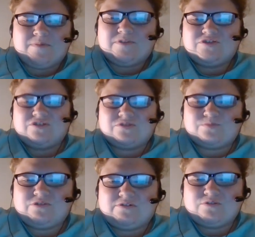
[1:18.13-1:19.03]
This is a
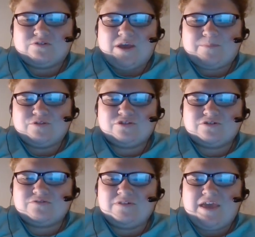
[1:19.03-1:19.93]
pre-recorded
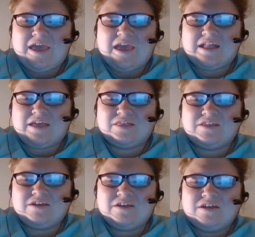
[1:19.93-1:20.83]
episode, and
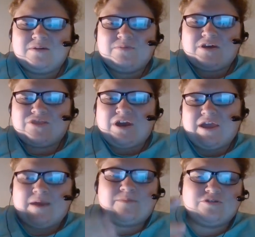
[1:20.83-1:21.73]
because I
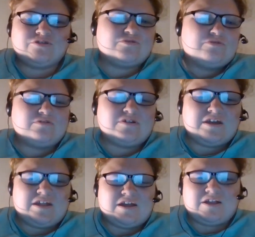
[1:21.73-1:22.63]
am in school
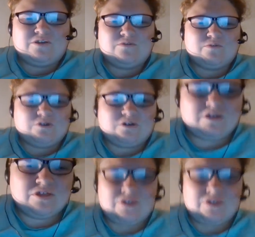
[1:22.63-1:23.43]
and I do work